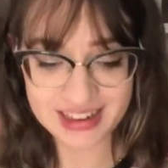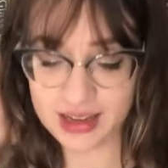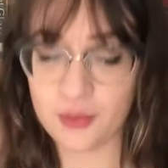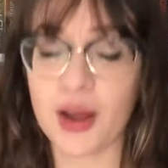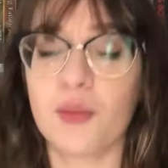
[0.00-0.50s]

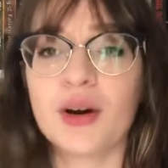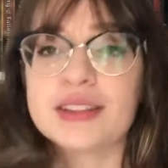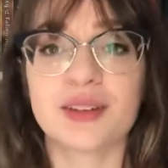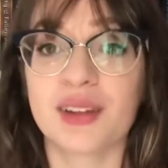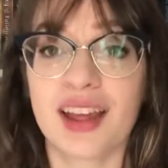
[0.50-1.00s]
It, it
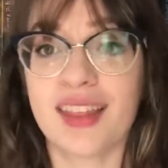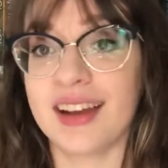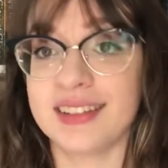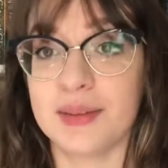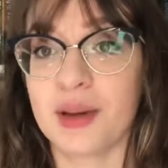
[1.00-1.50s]
wasn't really that
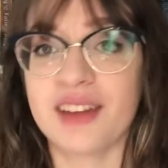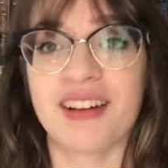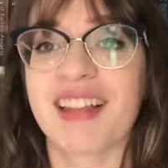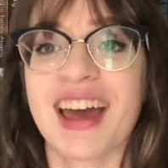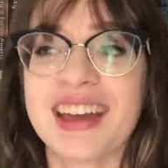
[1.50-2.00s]
deep. I
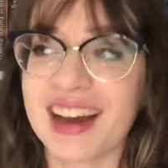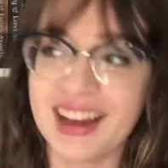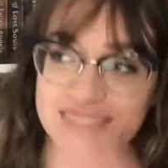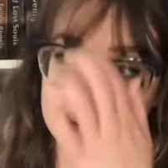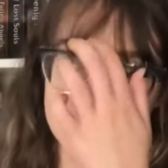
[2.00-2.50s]
felt like
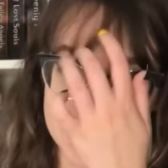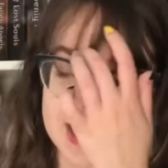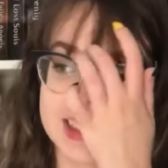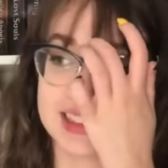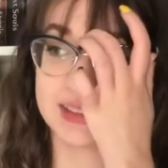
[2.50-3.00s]
some of the
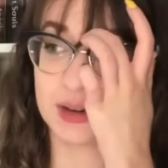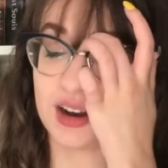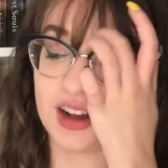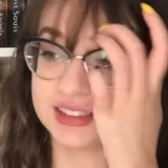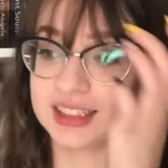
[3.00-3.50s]
things that were
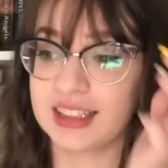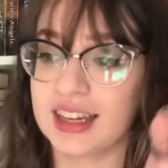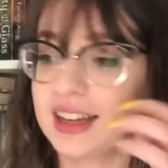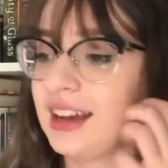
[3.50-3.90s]
causing like